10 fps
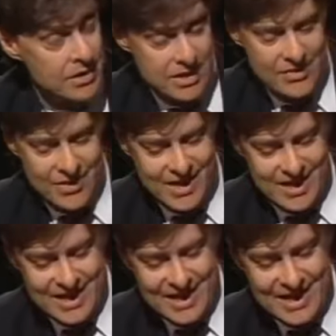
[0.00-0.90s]
So we.
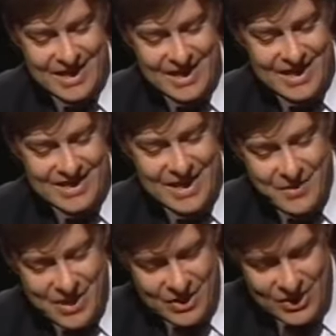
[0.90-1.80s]
Uh, so they're
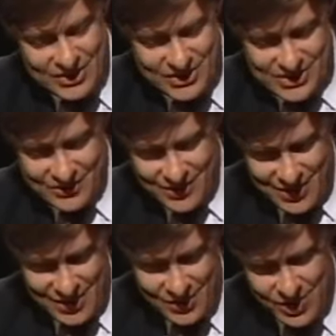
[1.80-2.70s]
very conscious of, you
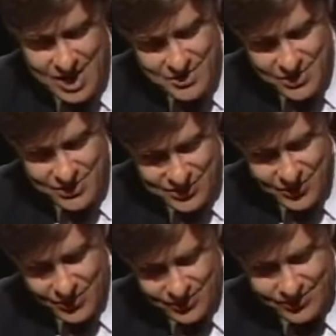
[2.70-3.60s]
know, Hebrew is
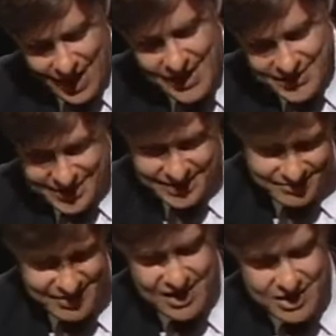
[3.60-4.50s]
for us
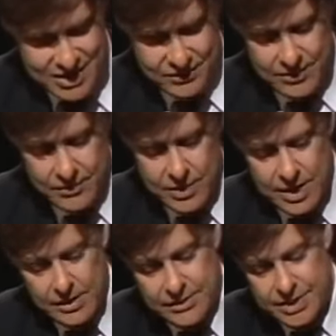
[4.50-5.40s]
and English is for everyone
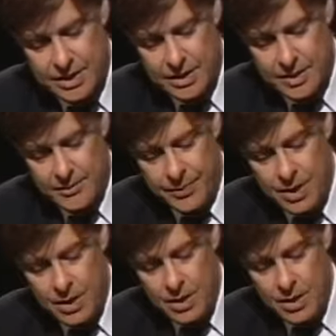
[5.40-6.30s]
else. Um,
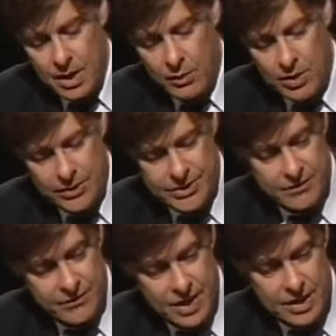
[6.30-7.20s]
we also
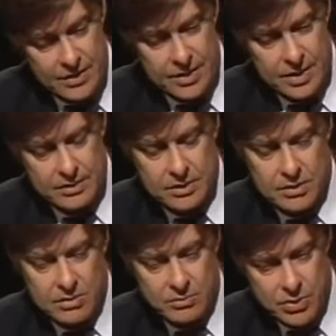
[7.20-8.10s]
found that, you
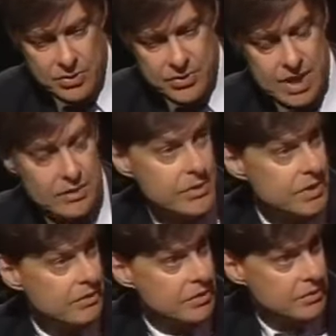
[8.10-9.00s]
know, books and
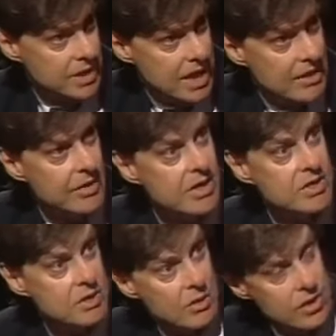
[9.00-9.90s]
also sort of diaries,
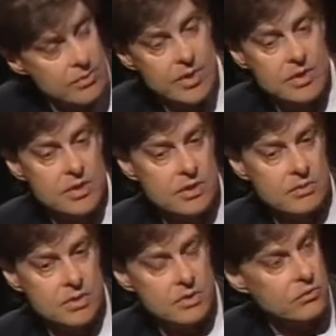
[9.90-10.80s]
documents, there
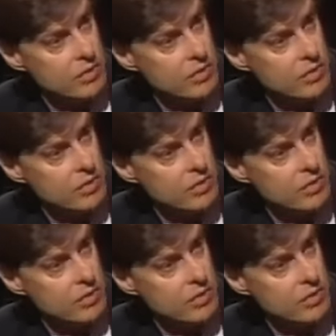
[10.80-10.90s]
was a